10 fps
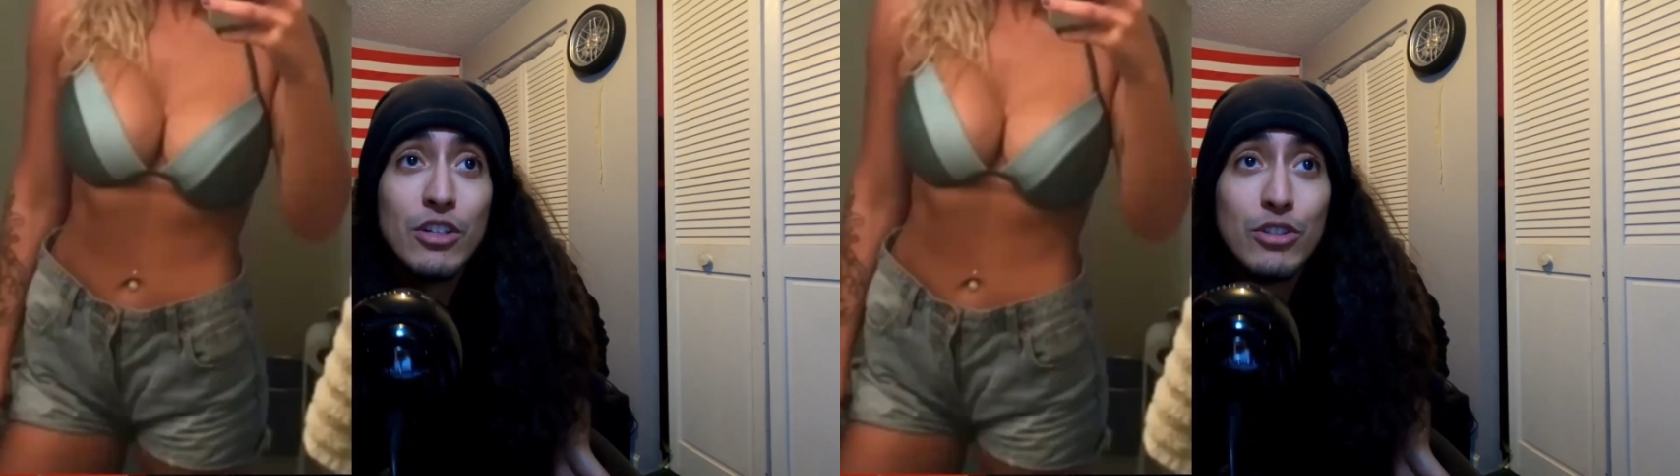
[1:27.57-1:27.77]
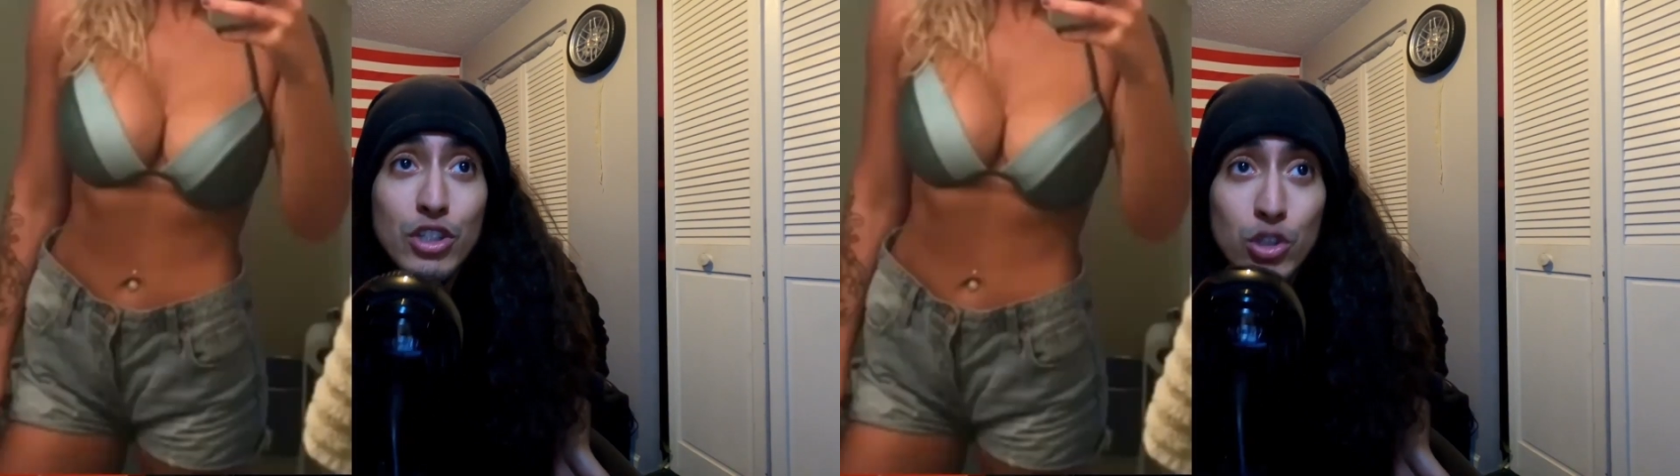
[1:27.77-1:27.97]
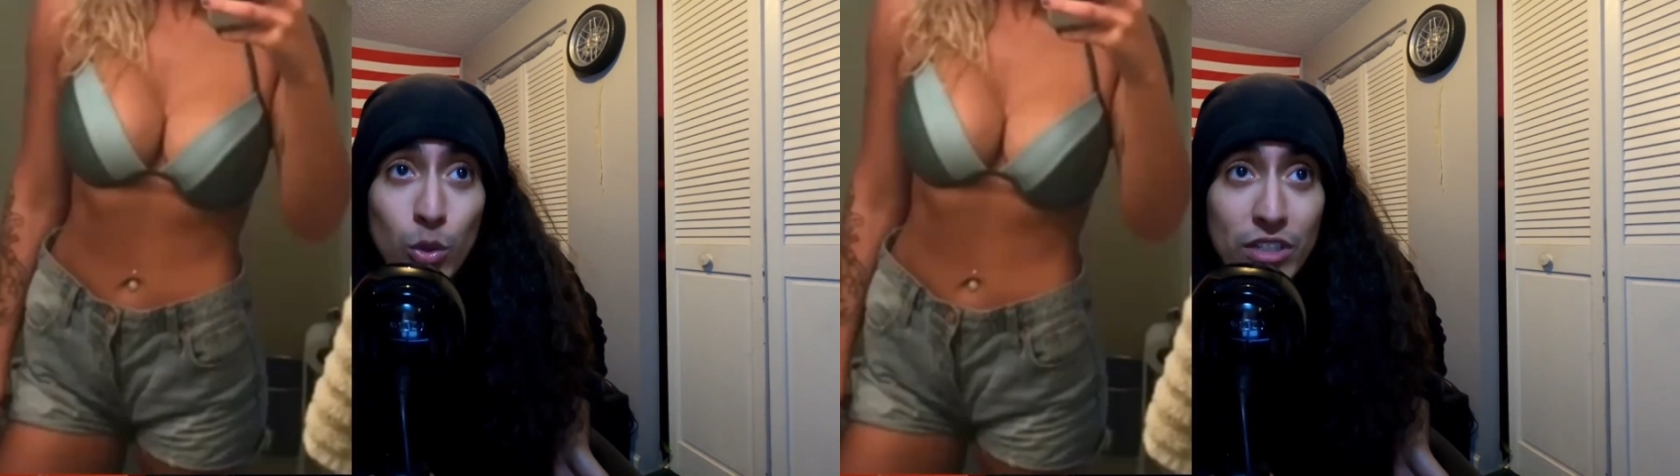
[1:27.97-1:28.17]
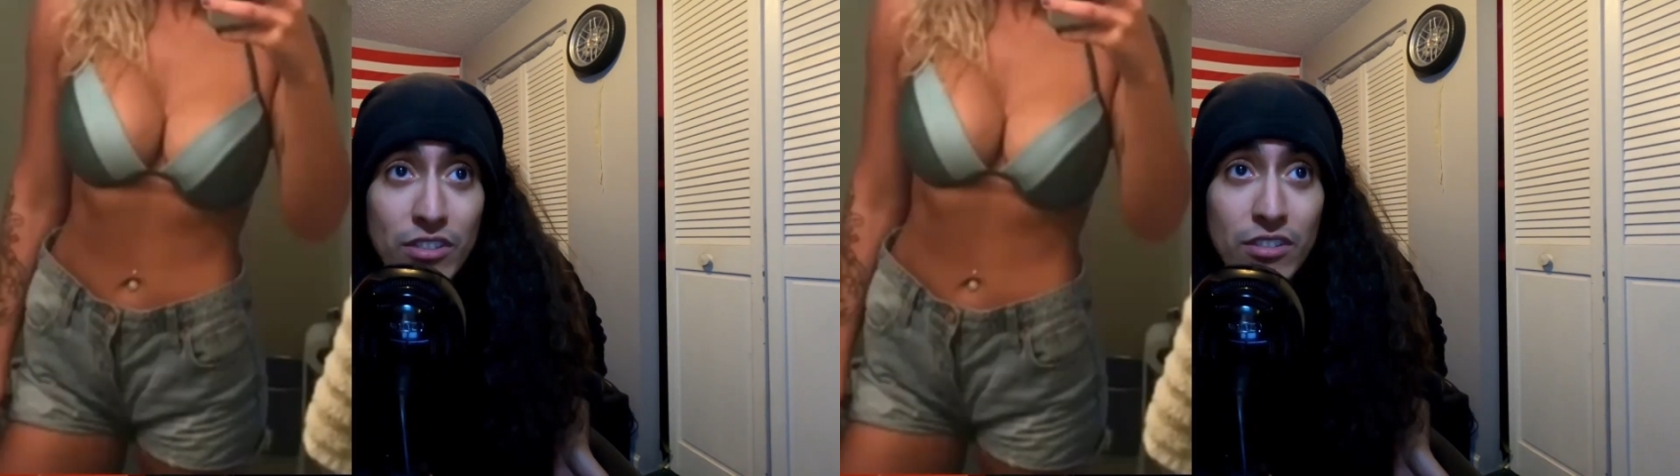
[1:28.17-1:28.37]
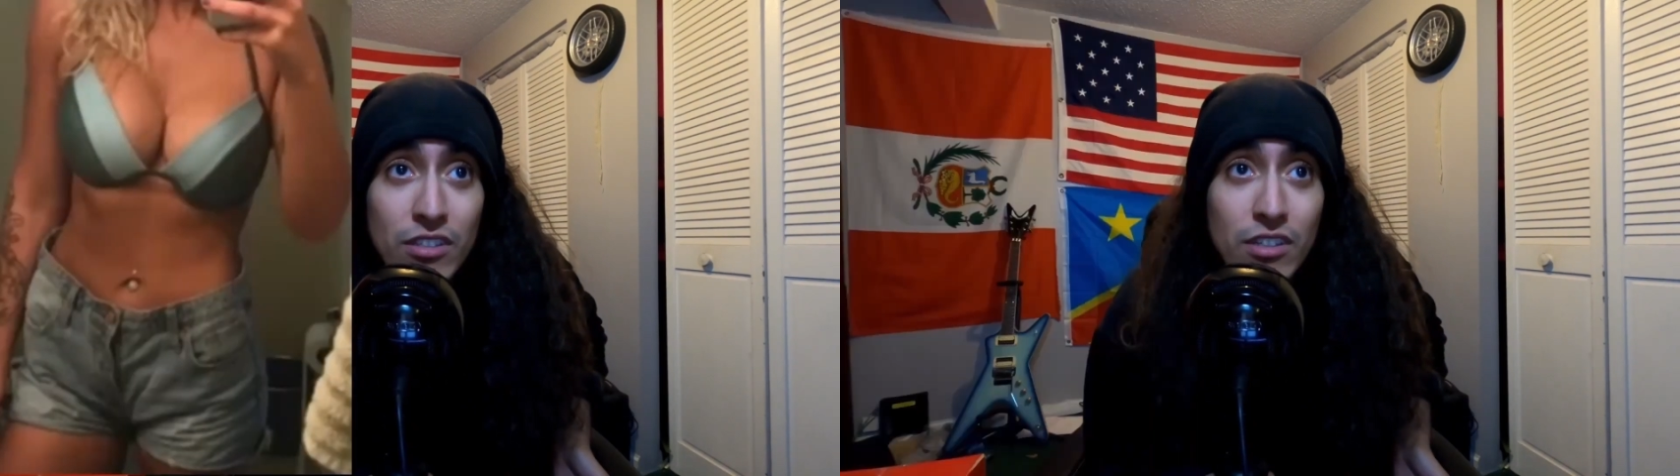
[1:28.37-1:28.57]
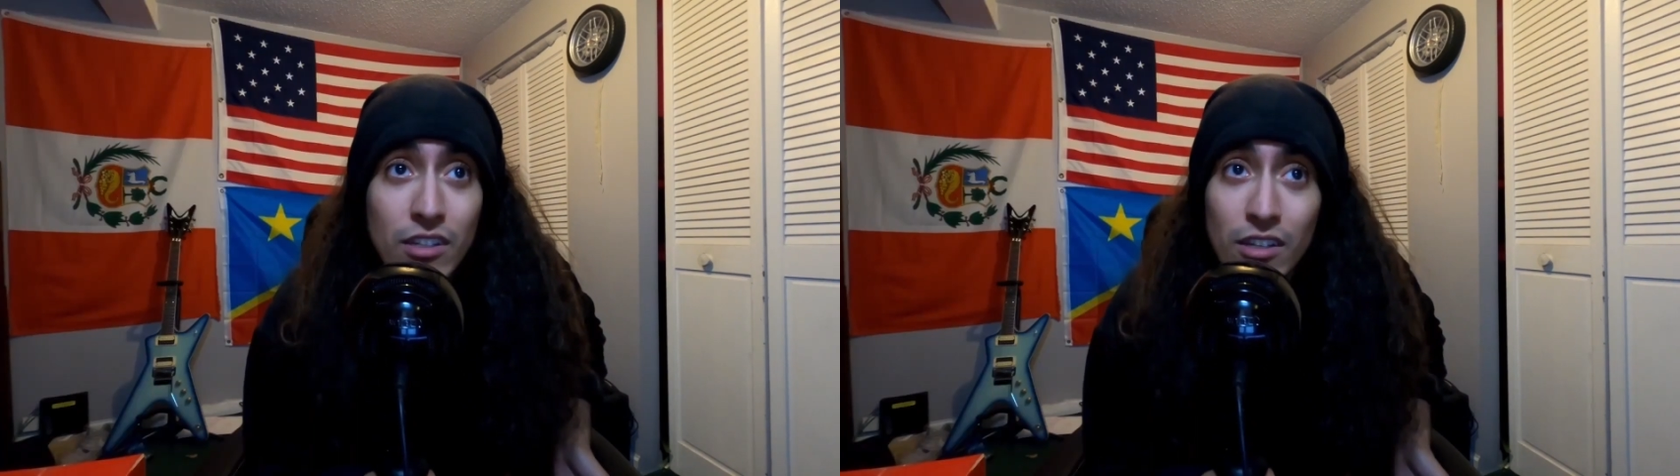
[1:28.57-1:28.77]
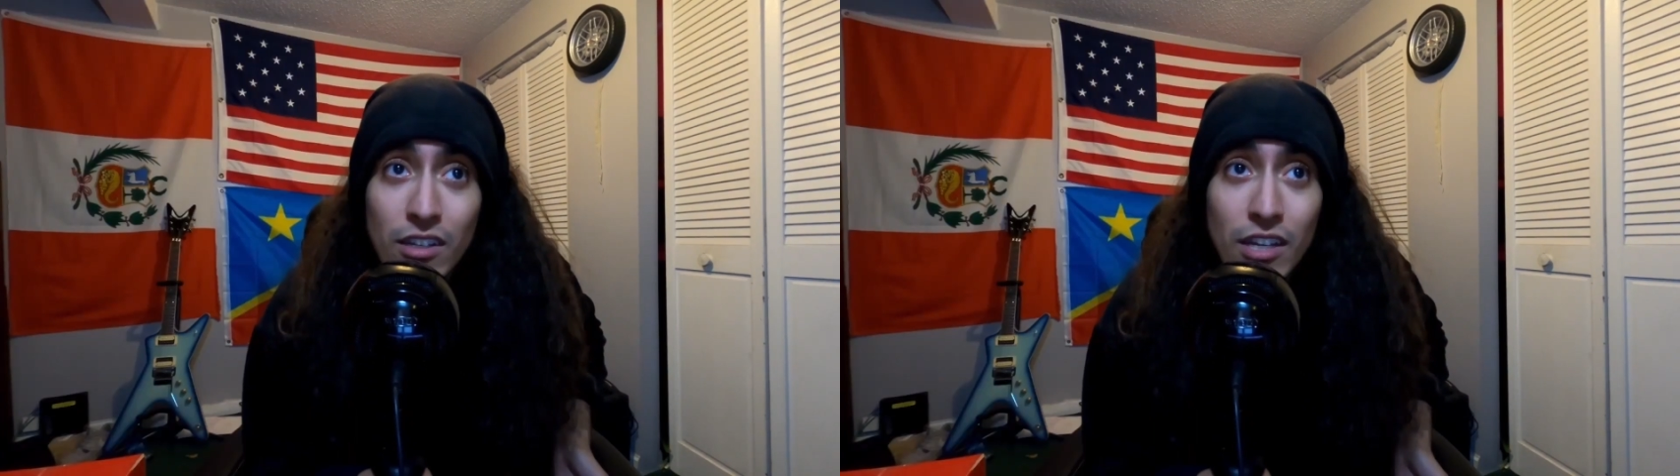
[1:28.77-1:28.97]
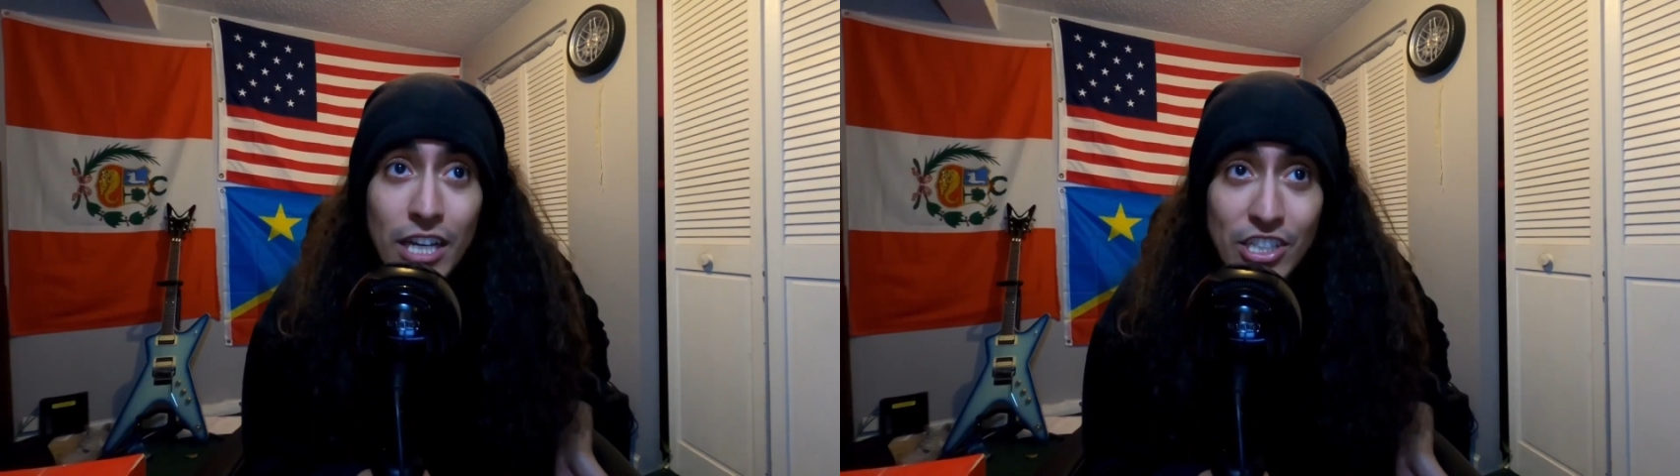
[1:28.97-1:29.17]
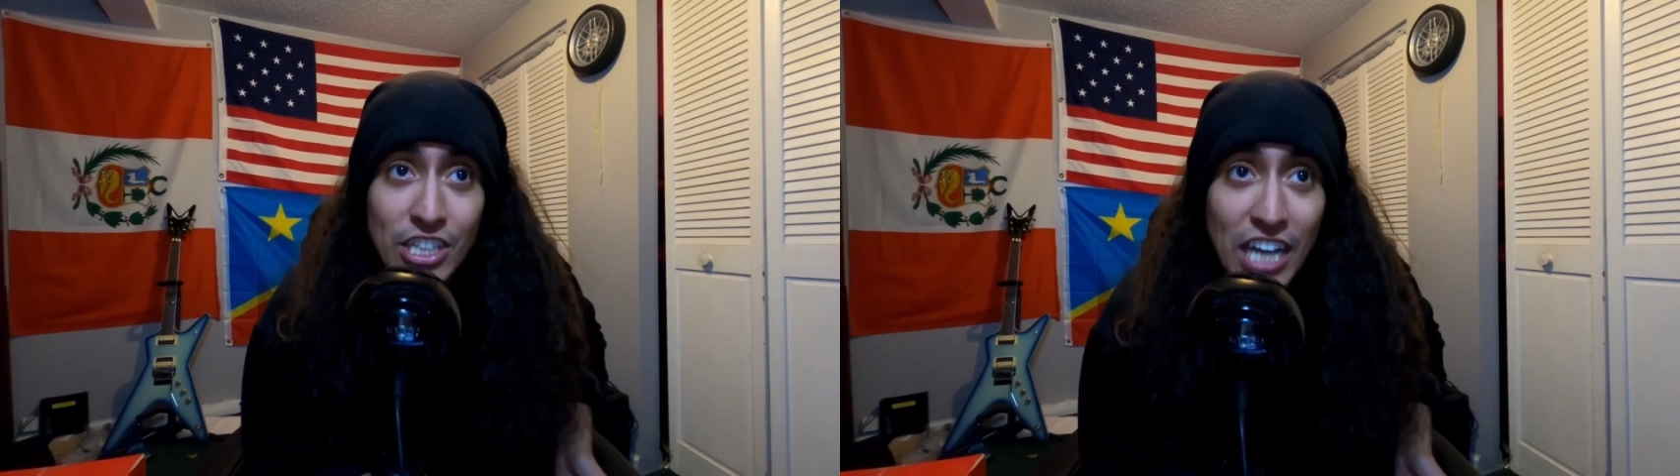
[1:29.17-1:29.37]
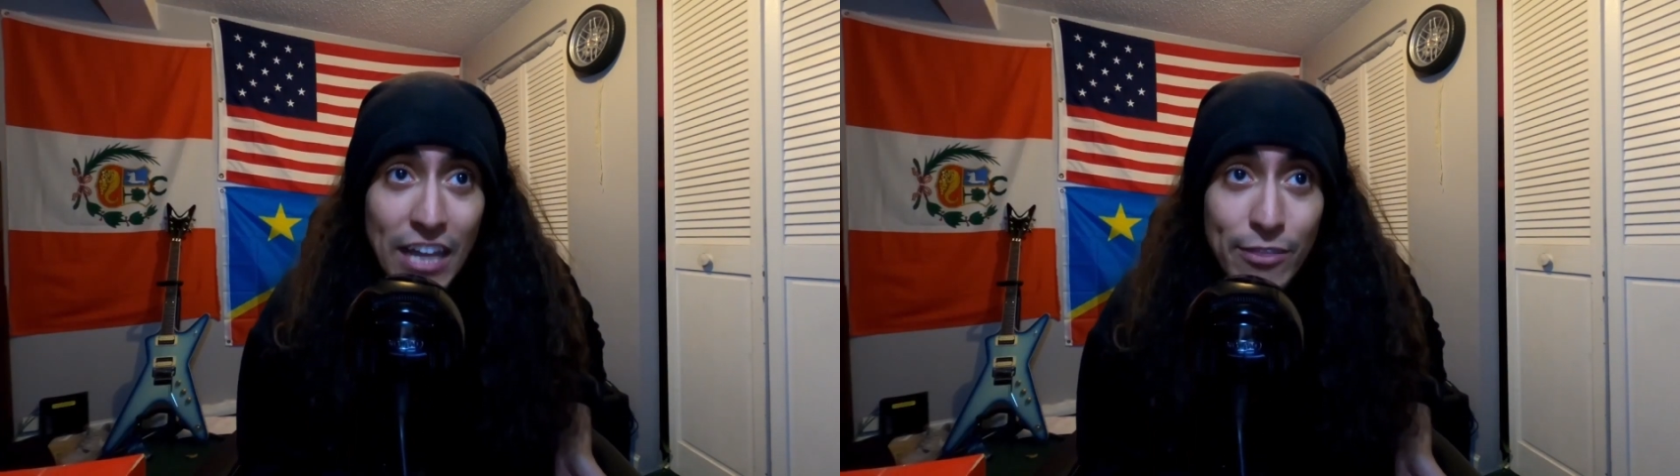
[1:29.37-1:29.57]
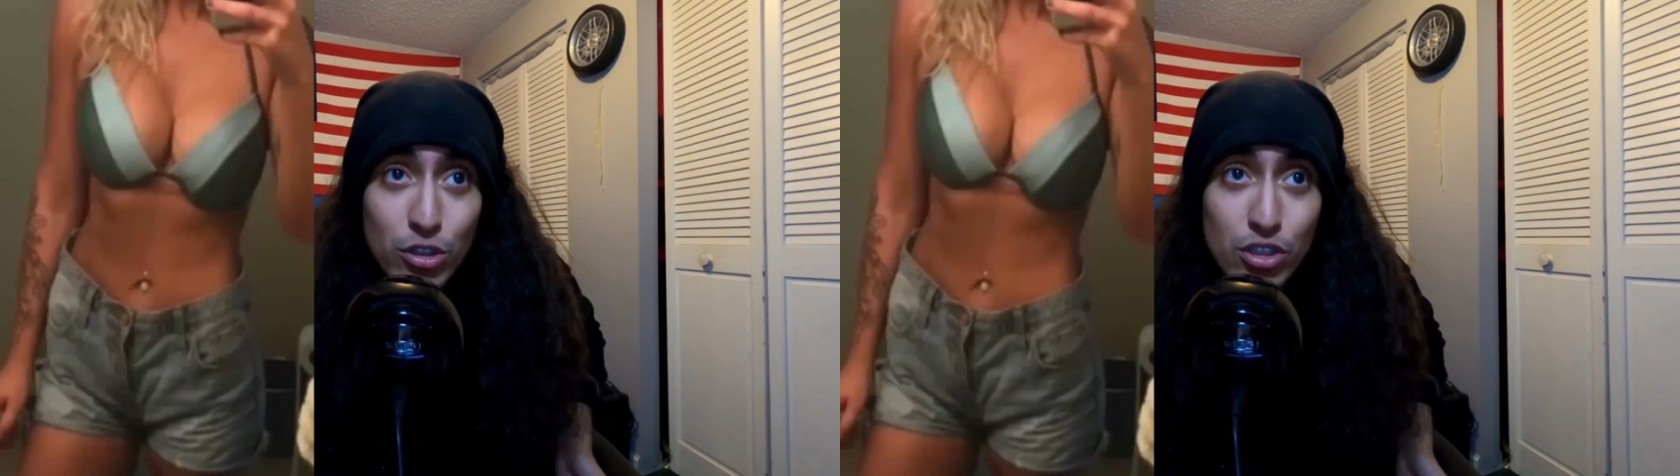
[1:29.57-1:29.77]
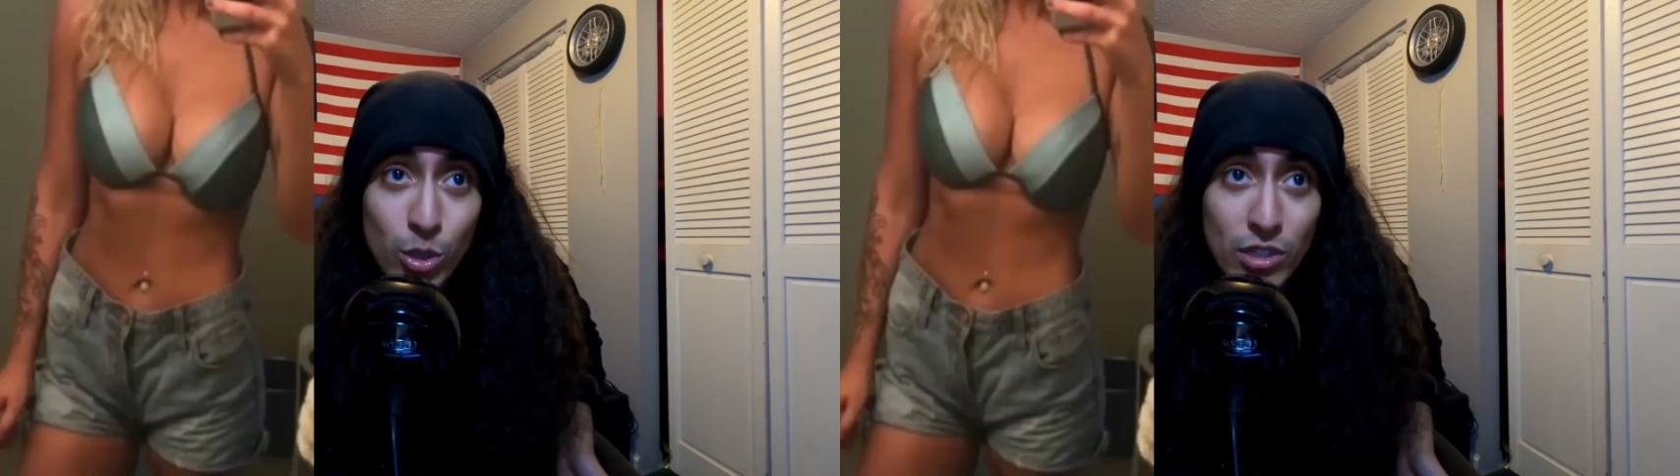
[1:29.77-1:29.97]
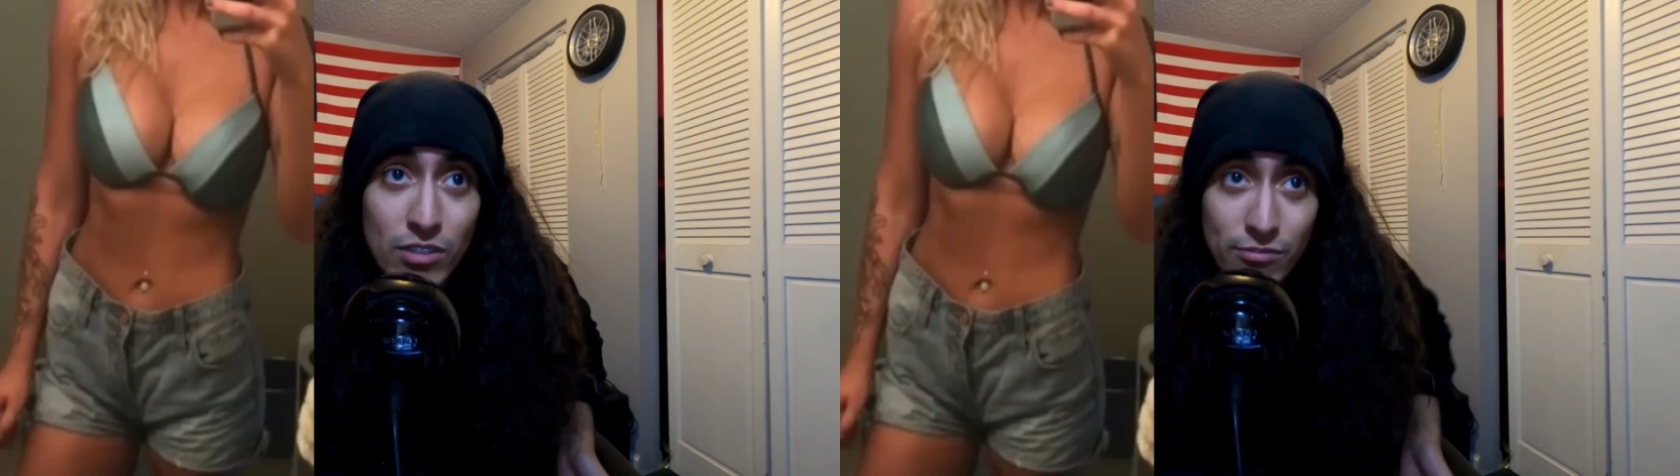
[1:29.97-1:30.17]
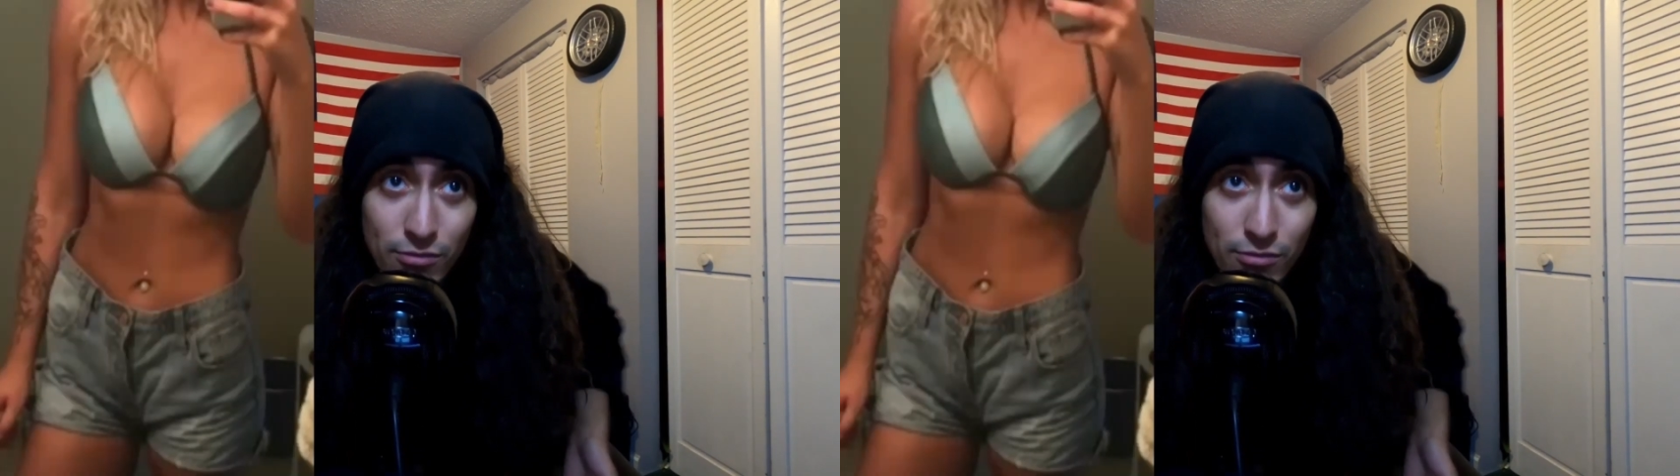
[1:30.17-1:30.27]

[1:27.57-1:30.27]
shorts. She got those shorts